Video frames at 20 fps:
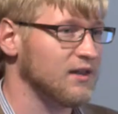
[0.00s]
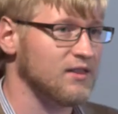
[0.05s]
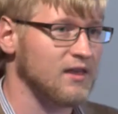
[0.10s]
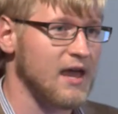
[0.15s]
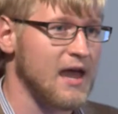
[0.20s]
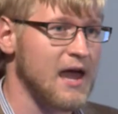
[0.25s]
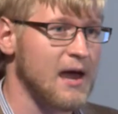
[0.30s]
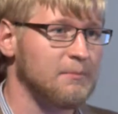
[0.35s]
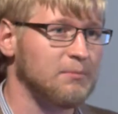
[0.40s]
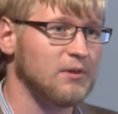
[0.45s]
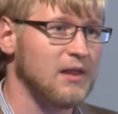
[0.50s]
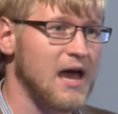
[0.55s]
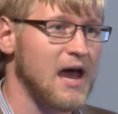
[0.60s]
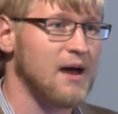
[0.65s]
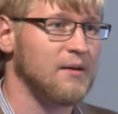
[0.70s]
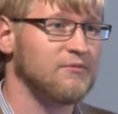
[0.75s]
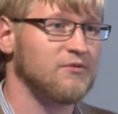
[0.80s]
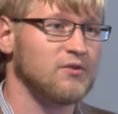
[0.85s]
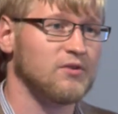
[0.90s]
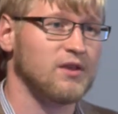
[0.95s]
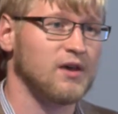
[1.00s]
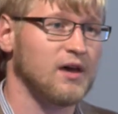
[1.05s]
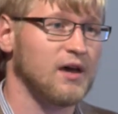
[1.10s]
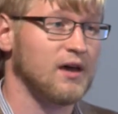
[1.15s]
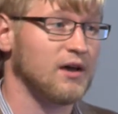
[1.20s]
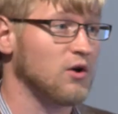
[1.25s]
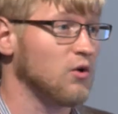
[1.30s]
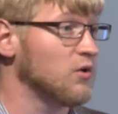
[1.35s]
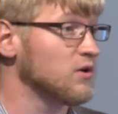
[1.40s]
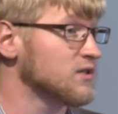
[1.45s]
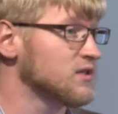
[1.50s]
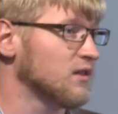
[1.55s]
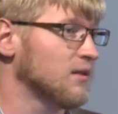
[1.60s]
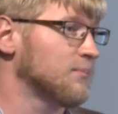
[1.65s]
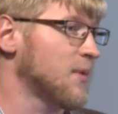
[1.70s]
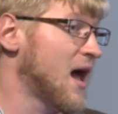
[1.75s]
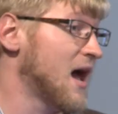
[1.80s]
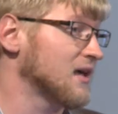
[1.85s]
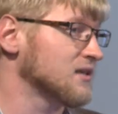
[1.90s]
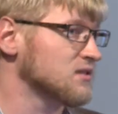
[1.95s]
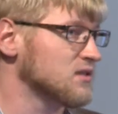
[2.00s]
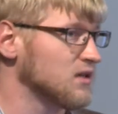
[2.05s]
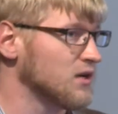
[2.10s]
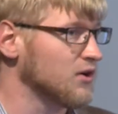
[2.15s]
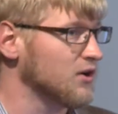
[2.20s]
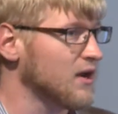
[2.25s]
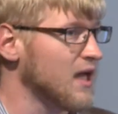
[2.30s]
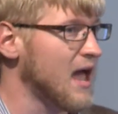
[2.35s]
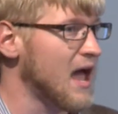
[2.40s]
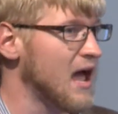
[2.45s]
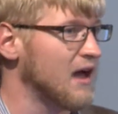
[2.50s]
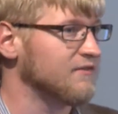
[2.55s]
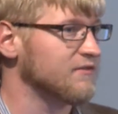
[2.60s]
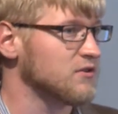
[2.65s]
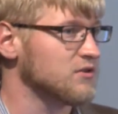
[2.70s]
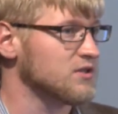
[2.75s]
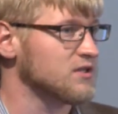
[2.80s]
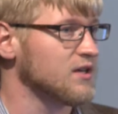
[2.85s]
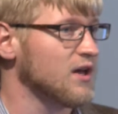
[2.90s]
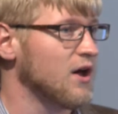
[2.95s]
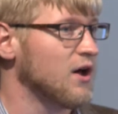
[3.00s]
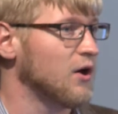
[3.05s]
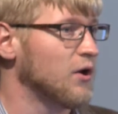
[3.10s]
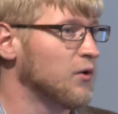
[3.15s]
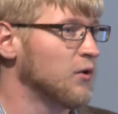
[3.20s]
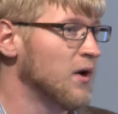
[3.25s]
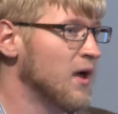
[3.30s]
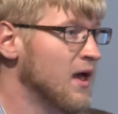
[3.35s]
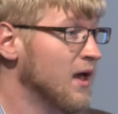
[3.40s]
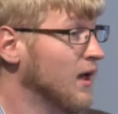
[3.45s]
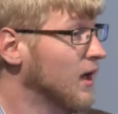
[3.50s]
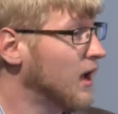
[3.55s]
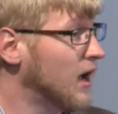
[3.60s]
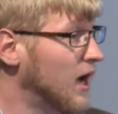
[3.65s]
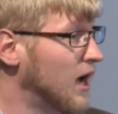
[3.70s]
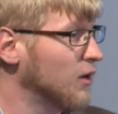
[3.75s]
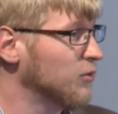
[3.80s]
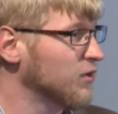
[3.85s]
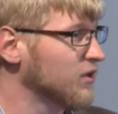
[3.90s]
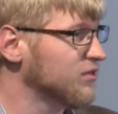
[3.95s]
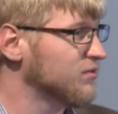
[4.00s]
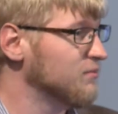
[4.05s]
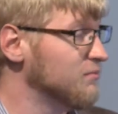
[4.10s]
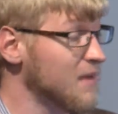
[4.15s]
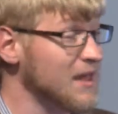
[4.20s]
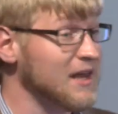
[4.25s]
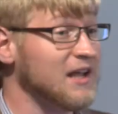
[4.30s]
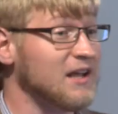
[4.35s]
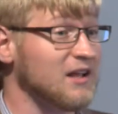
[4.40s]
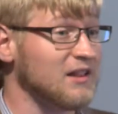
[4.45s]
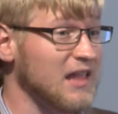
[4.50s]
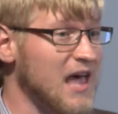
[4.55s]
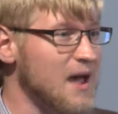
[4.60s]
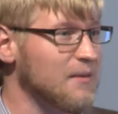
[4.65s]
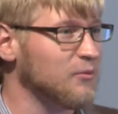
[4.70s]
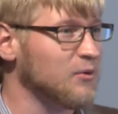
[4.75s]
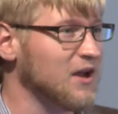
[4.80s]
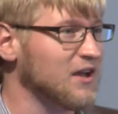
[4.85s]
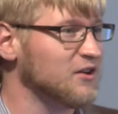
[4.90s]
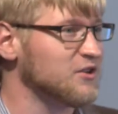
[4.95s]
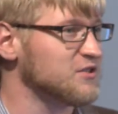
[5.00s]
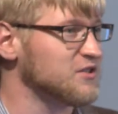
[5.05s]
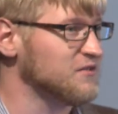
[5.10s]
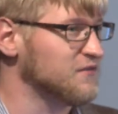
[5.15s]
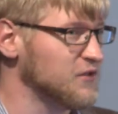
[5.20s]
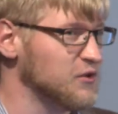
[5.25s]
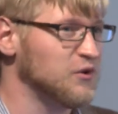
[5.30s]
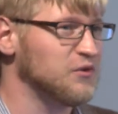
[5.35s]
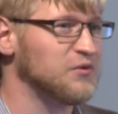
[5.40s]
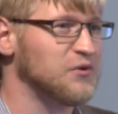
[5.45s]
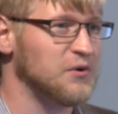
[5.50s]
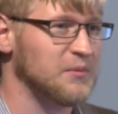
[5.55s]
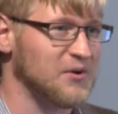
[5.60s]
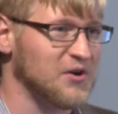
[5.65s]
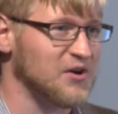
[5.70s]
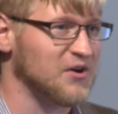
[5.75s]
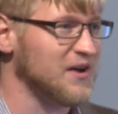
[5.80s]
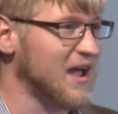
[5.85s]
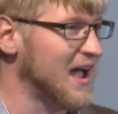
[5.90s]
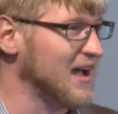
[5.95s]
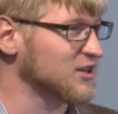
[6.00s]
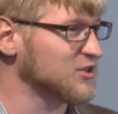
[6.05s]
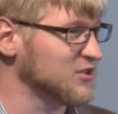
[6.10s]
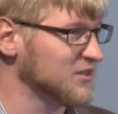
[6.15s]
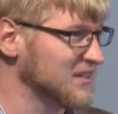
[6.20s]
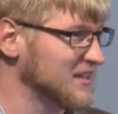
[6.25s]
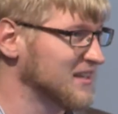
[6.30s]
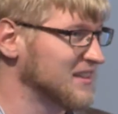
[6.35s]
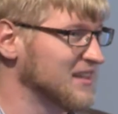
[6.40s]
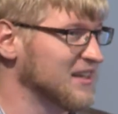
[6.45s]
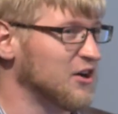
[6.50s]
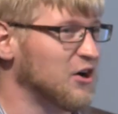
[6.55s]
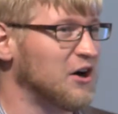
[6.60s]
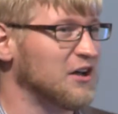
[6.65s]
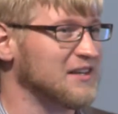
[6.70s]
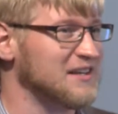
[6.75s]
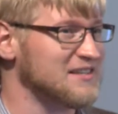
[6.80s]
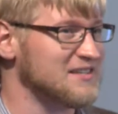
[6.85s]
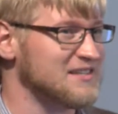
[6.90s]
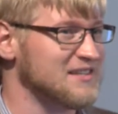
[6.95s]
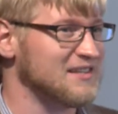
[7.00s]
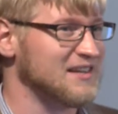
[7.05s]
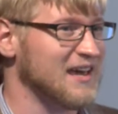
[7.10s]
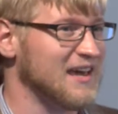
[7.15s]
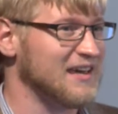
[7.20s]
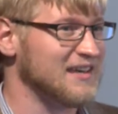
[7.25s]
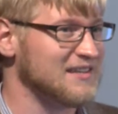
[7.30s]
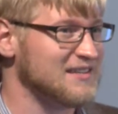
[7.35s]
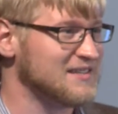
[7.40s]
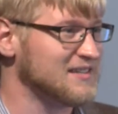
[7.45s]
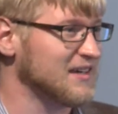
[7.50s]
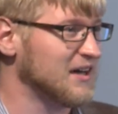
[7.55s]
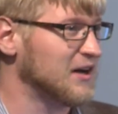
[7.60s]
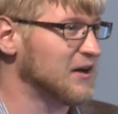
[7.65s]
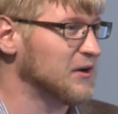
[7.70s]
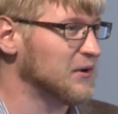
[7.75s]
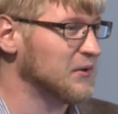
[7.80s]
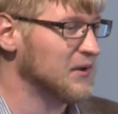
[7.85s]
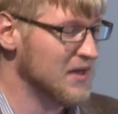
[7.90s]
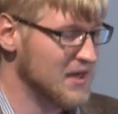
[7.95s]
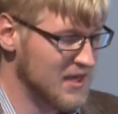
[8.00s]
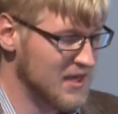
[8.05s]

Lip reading: in the AMP Lab for the course of the past year and a half or so, with many collaborators, a few of whom are actually in the audience today. So